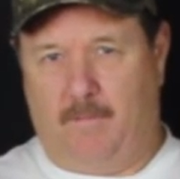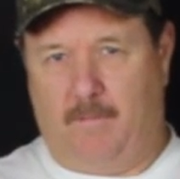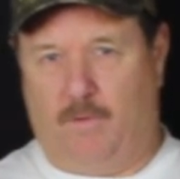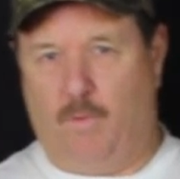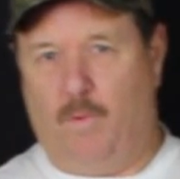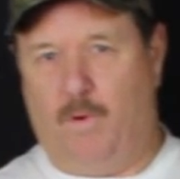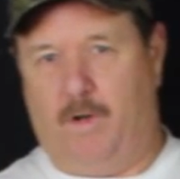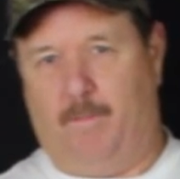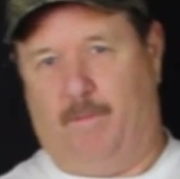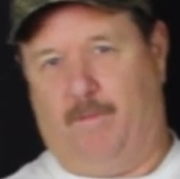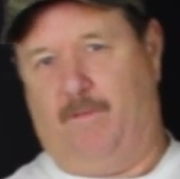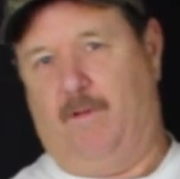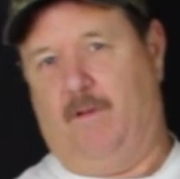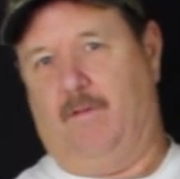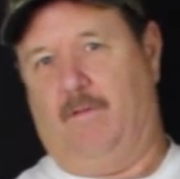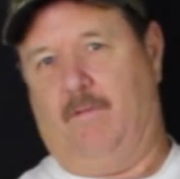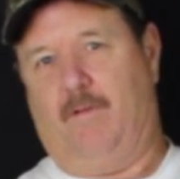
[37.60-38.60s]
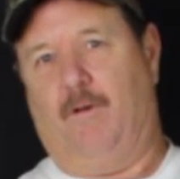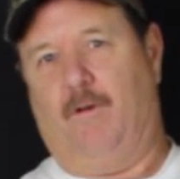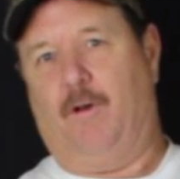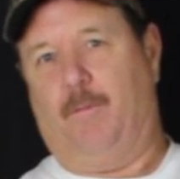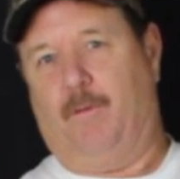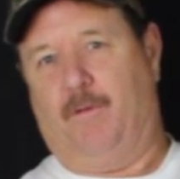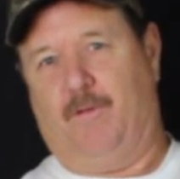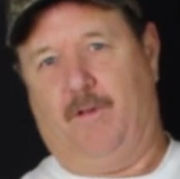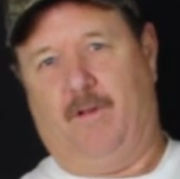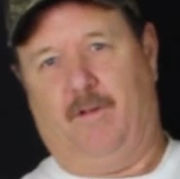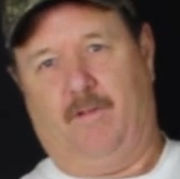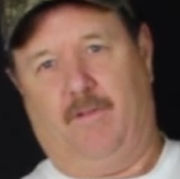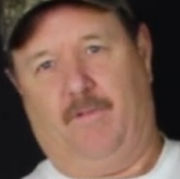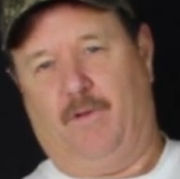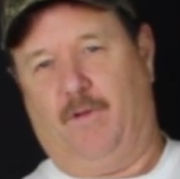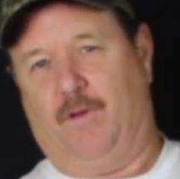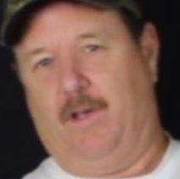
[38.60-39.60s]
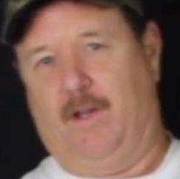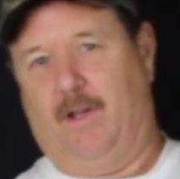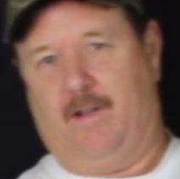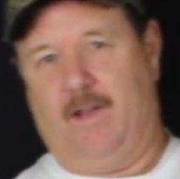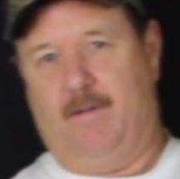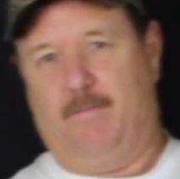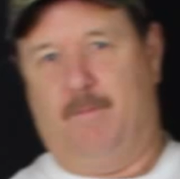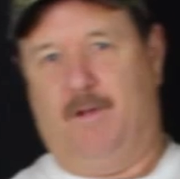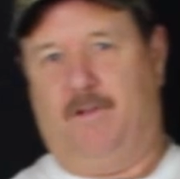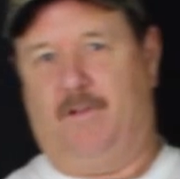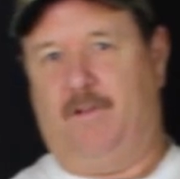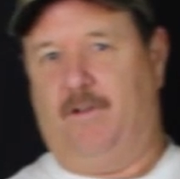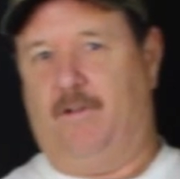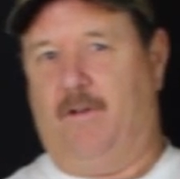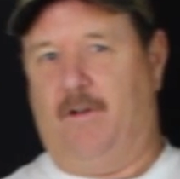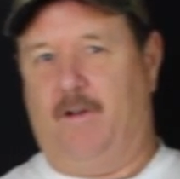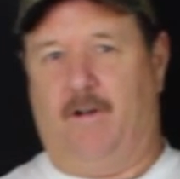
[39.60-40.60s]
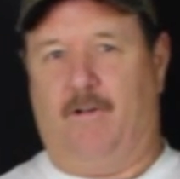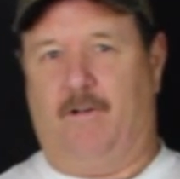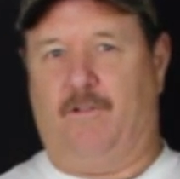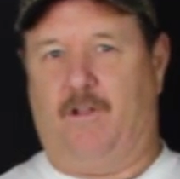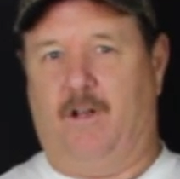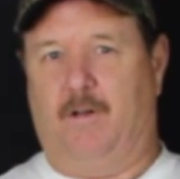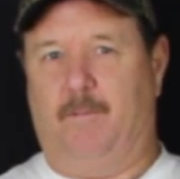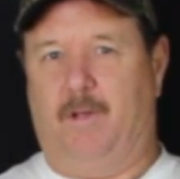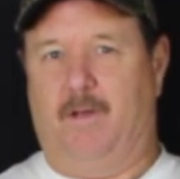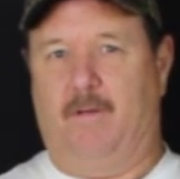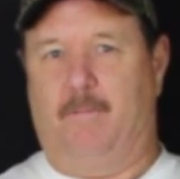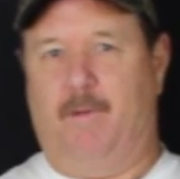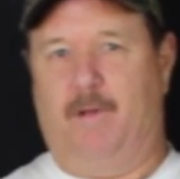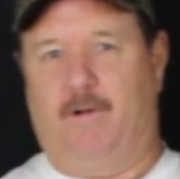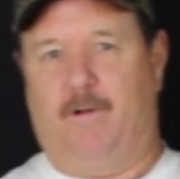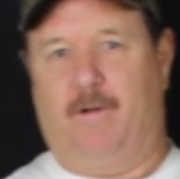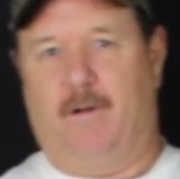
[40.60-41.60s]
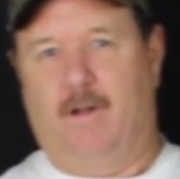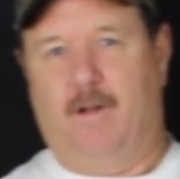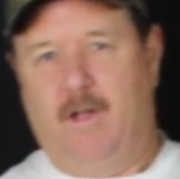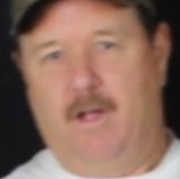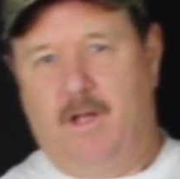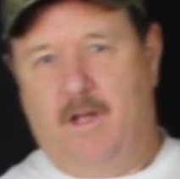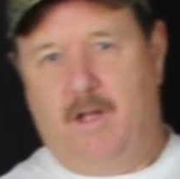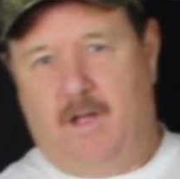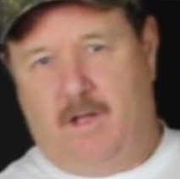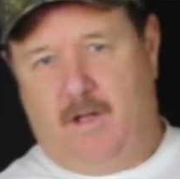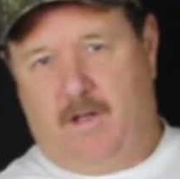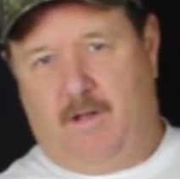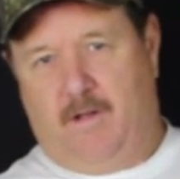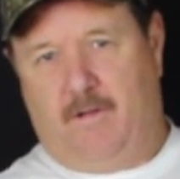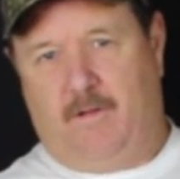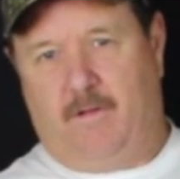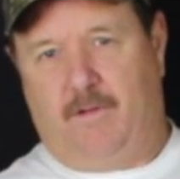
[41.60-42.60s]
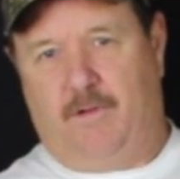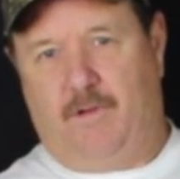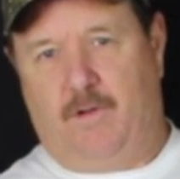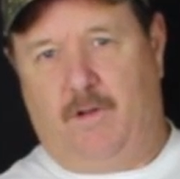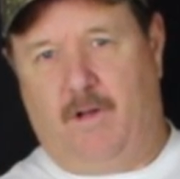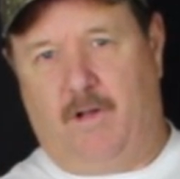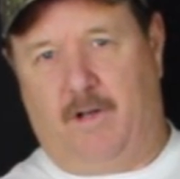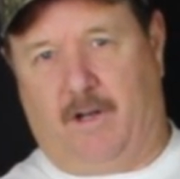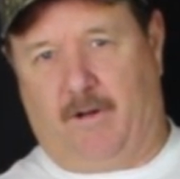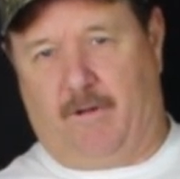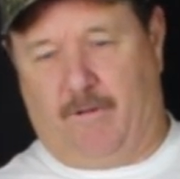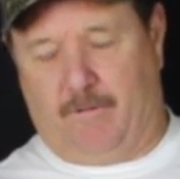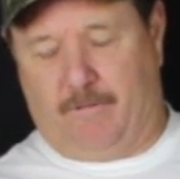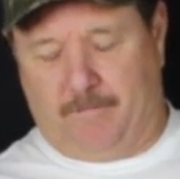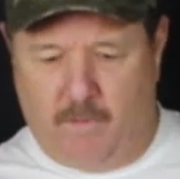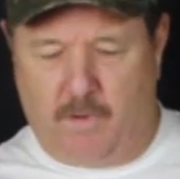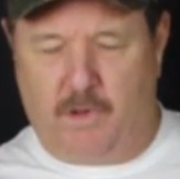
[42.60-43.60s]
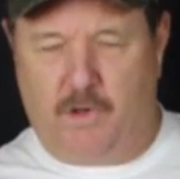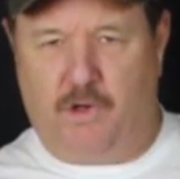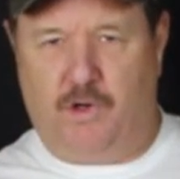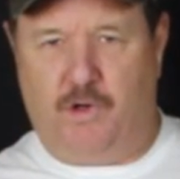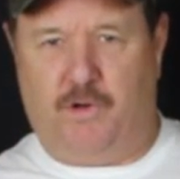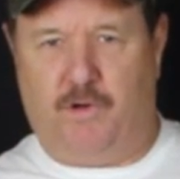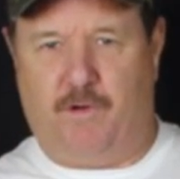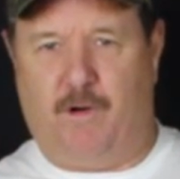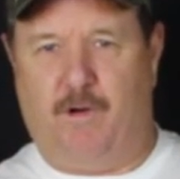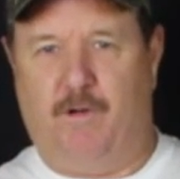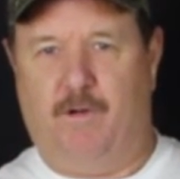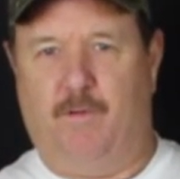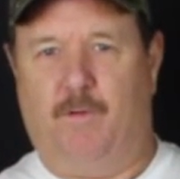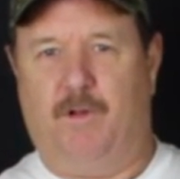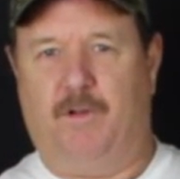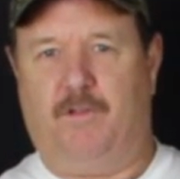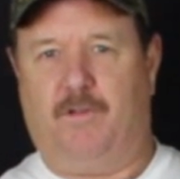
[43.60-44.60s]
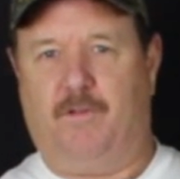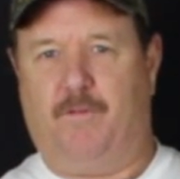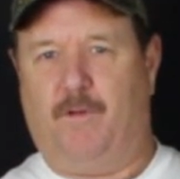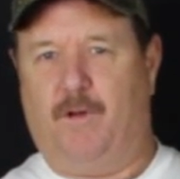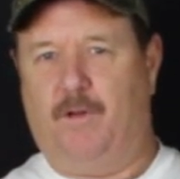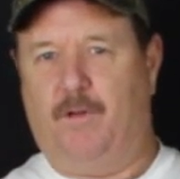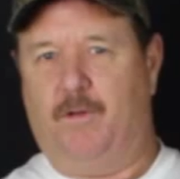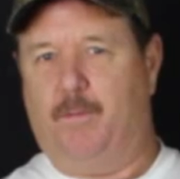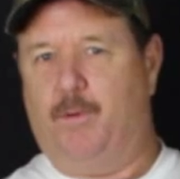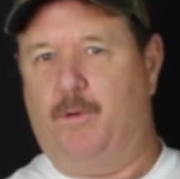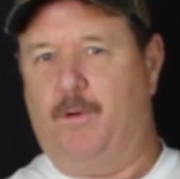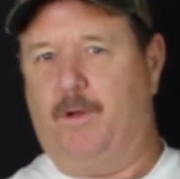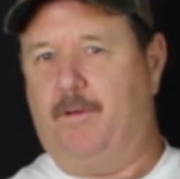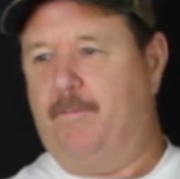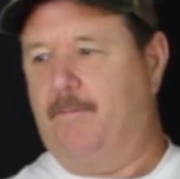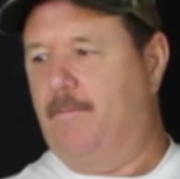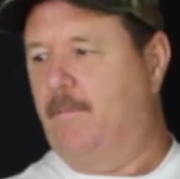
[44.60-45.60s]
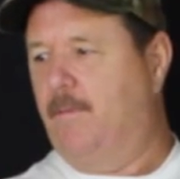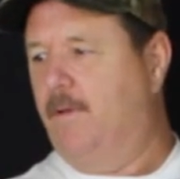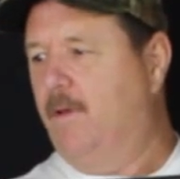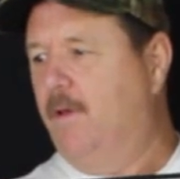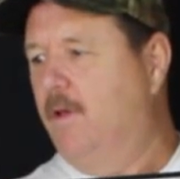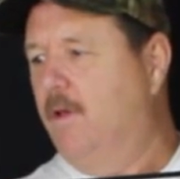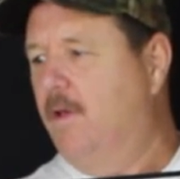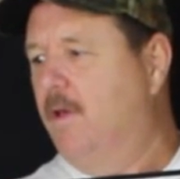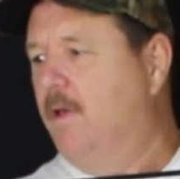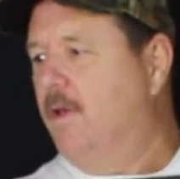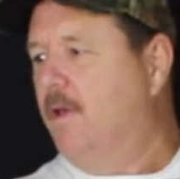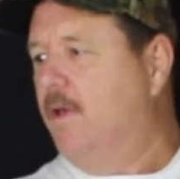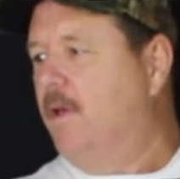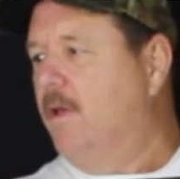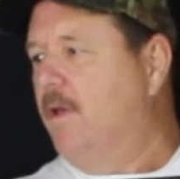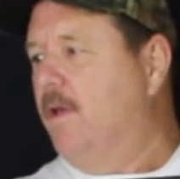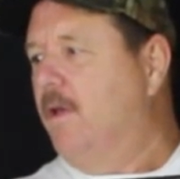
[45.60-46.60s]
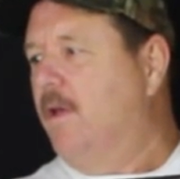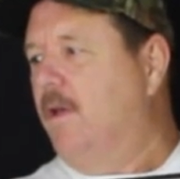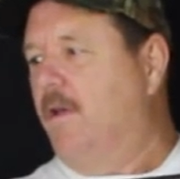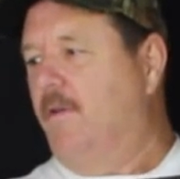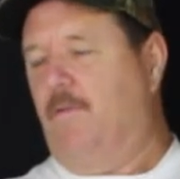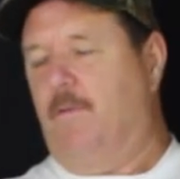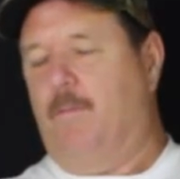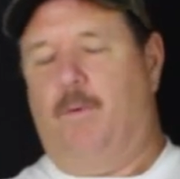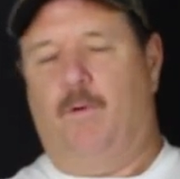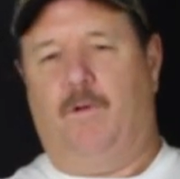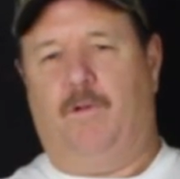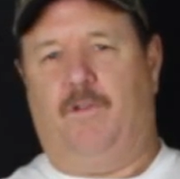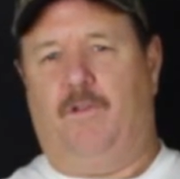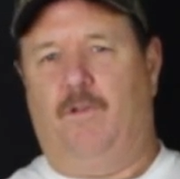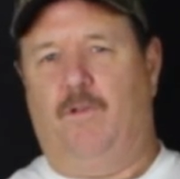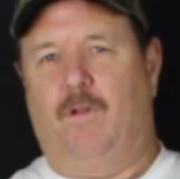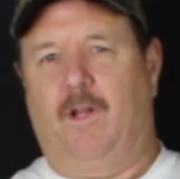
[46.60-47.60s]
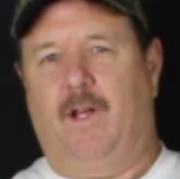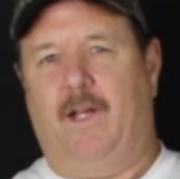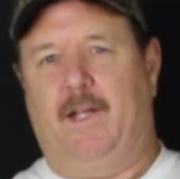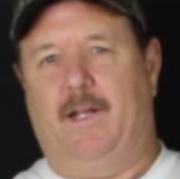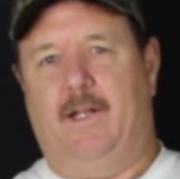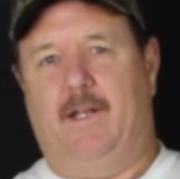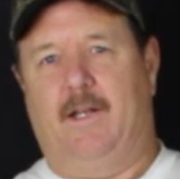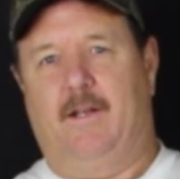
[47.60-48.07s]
20%, 30% is if you can get that much, your arrow's going to be a better hunting arrow. When you shoot your arrow, it wants to follow the point. If your point's too light,